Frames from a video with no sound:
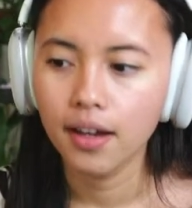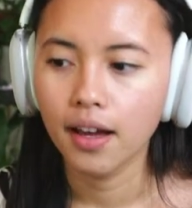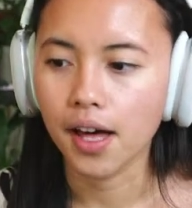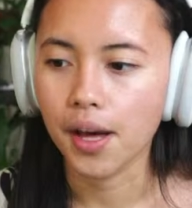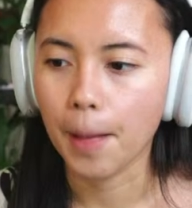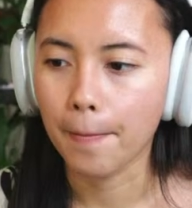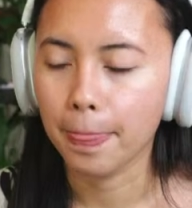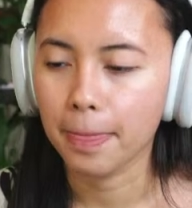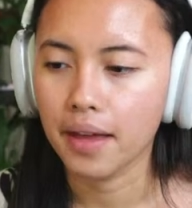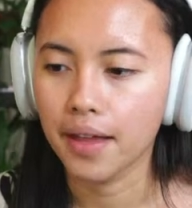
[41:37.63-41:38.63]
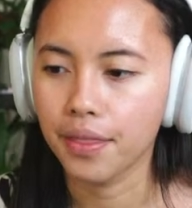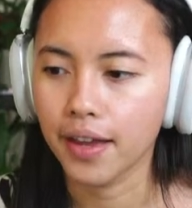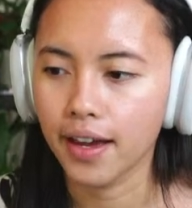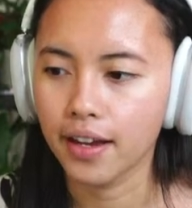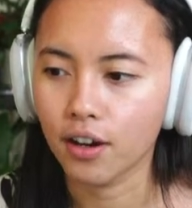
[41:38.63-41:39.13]
And
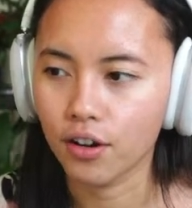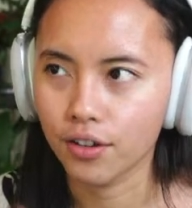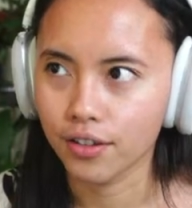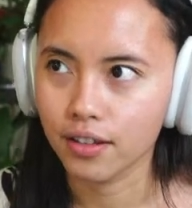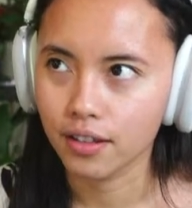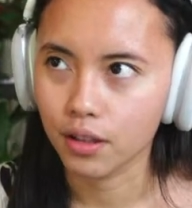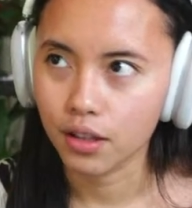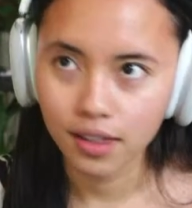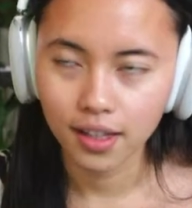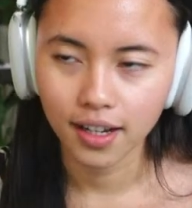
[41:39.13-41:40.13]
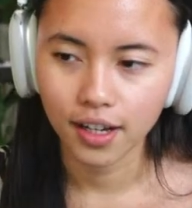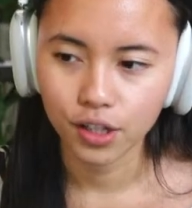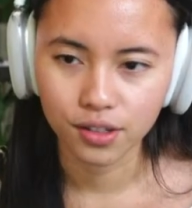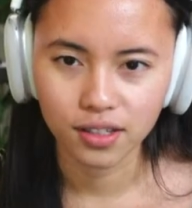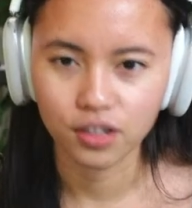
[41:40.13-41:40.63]
then on the third thing I
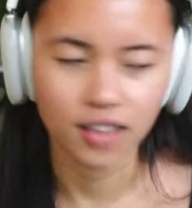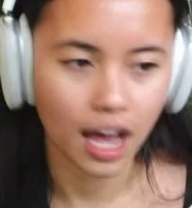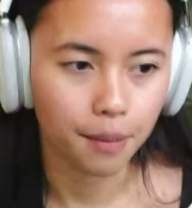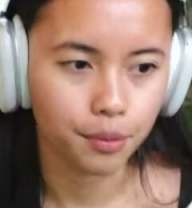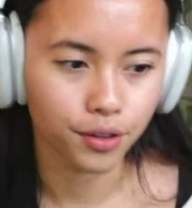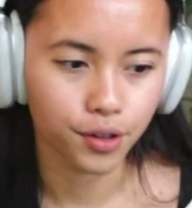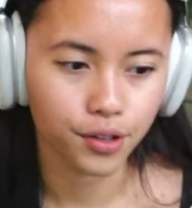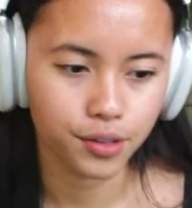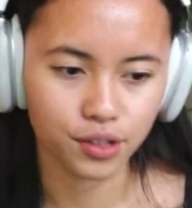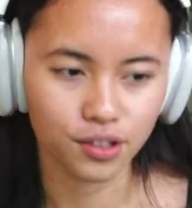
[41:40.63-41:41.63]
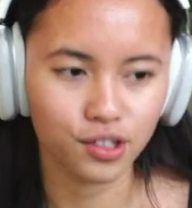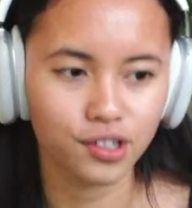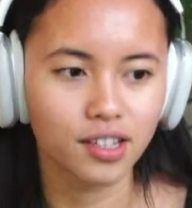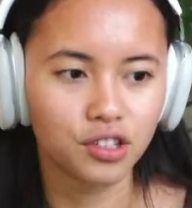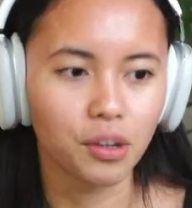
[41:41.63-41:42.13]
use is just Apple Notes, which is
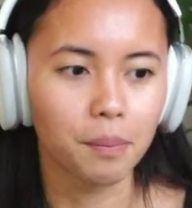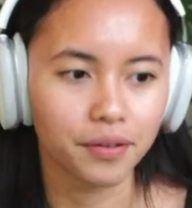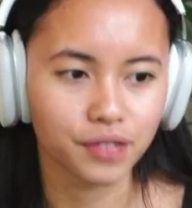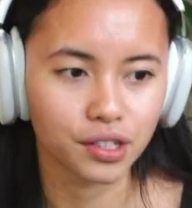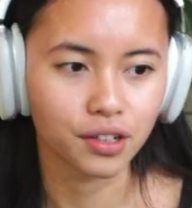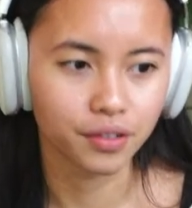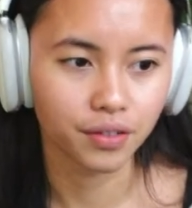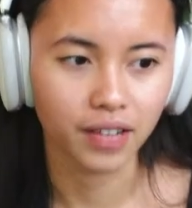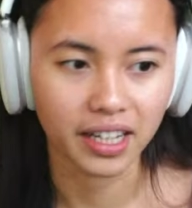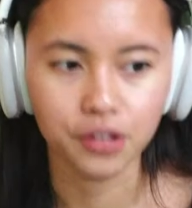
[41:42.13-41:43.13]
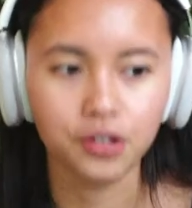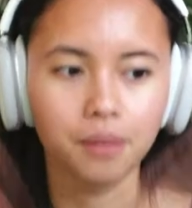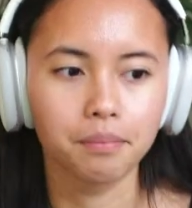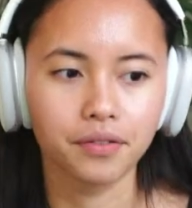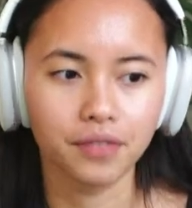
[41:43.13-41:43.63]
just a dump of stuff, like a
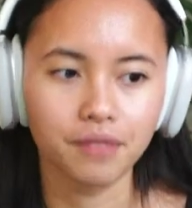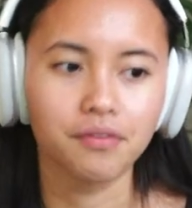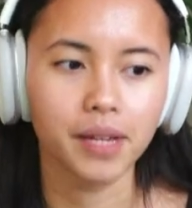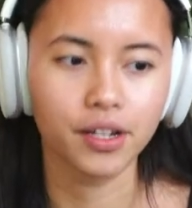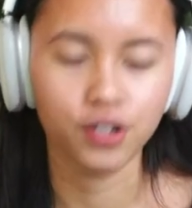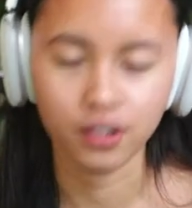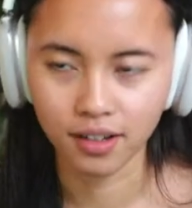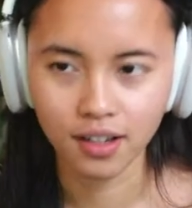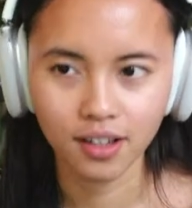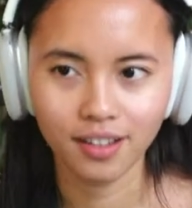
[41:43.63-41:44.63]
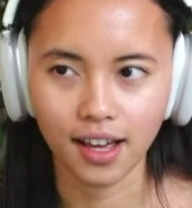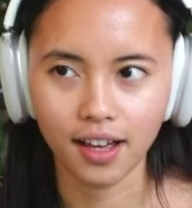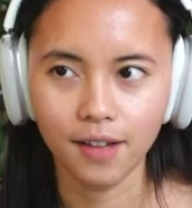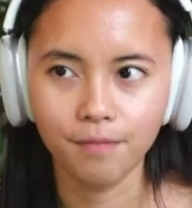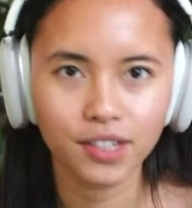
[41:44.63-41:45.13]
dump of information
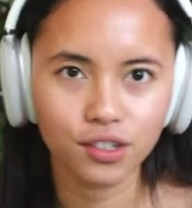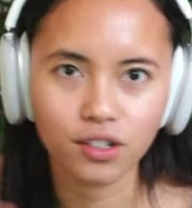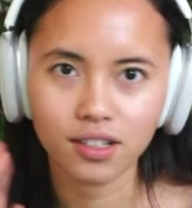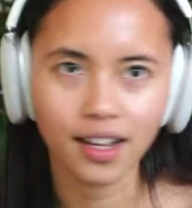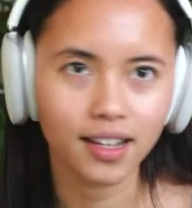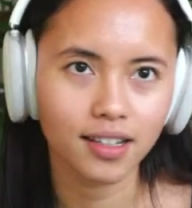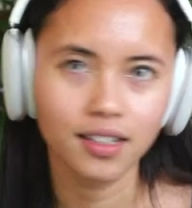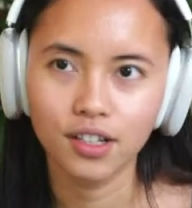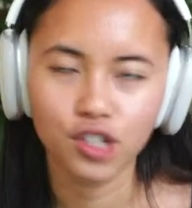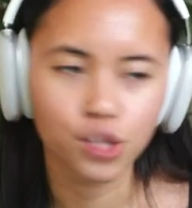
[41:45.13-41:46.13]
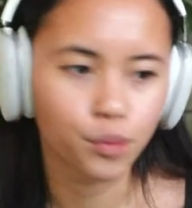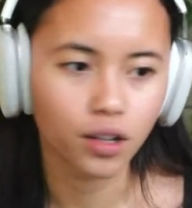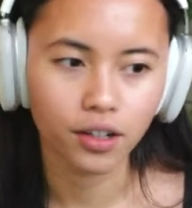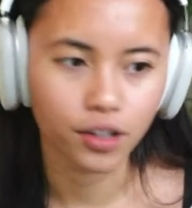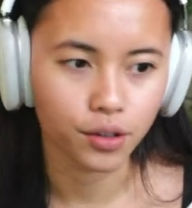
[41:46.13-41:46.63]
that is just like
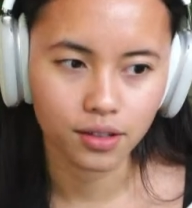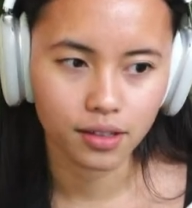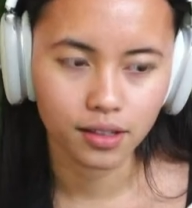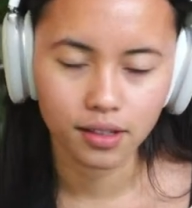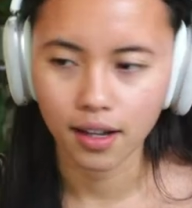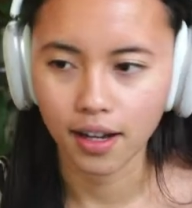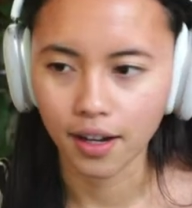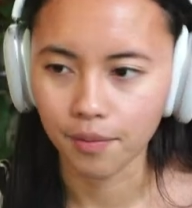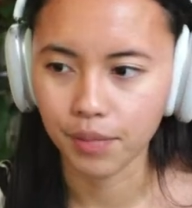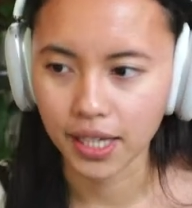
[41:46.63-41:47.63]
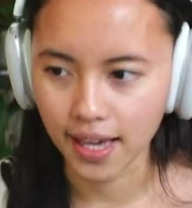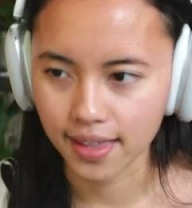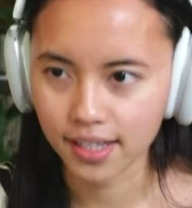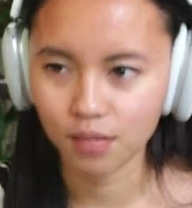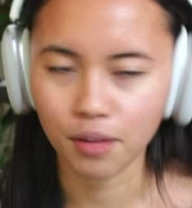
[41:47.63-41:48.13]
smaller notes. But yeah,
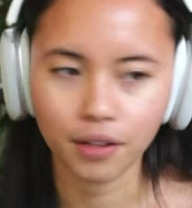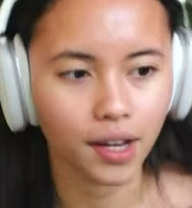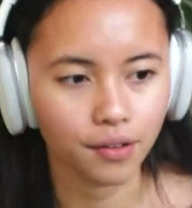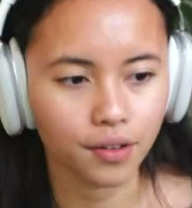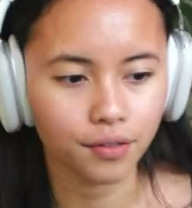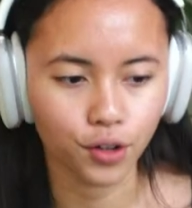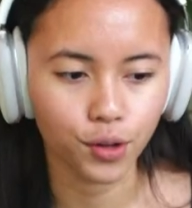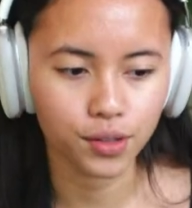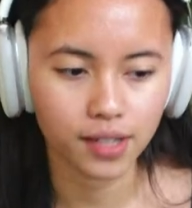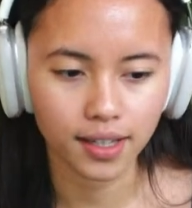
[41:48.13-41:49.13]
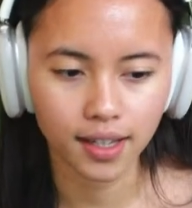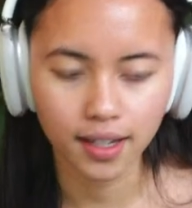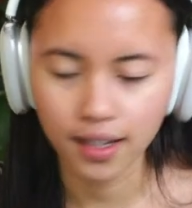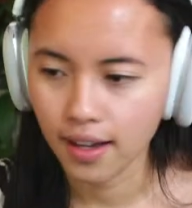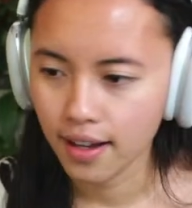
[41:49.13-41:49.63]
this is my favorite for note
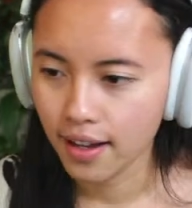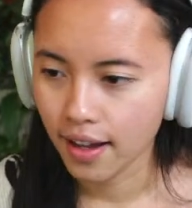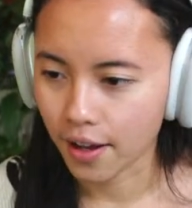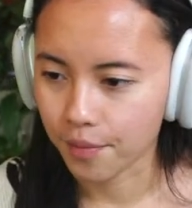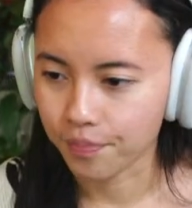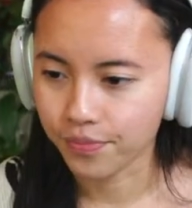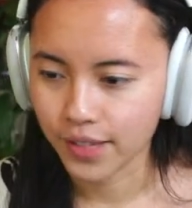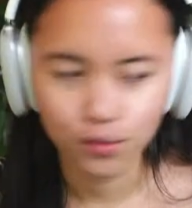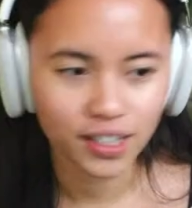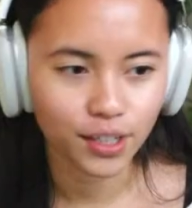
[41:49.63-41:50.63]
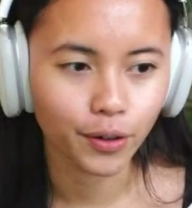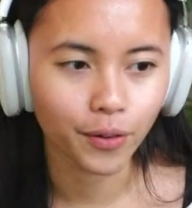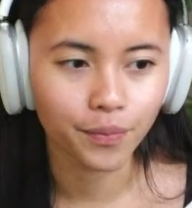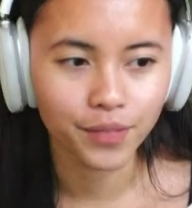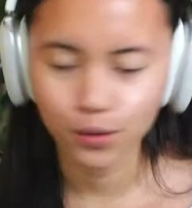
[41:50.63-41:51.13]
taking. It's really
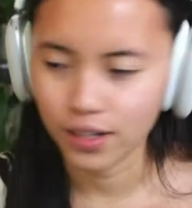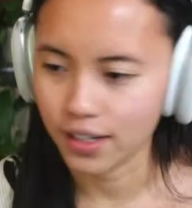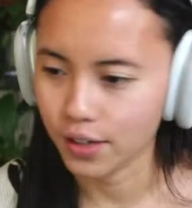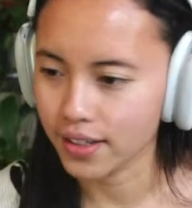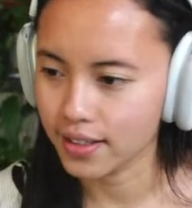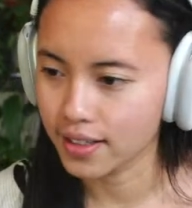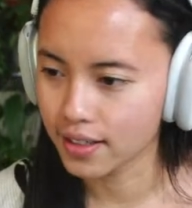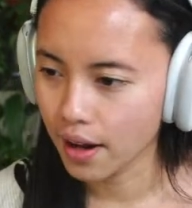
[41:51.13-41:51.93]
cool. It's really great.